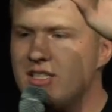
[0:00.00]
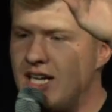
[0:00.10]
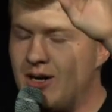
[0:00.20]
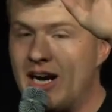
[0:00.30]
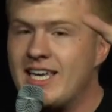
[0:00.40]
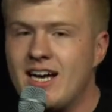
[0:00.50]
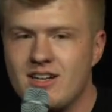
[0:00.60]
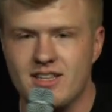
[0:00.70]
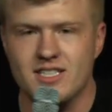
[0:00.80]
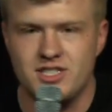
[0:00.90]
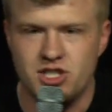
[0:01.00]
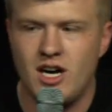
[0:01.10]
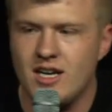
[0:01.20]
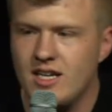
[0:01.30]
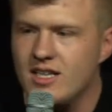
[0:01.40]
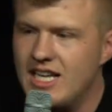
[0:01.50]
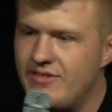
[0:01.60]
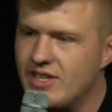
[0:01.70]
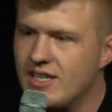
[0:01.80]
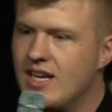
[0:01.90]
I counted this, John
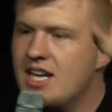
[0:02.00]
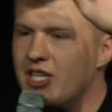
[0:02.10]
11,